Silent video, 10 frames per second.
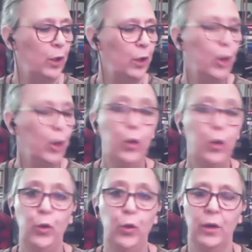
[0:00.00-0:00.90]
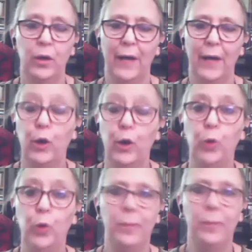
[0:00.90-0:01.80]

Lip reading: who and whom,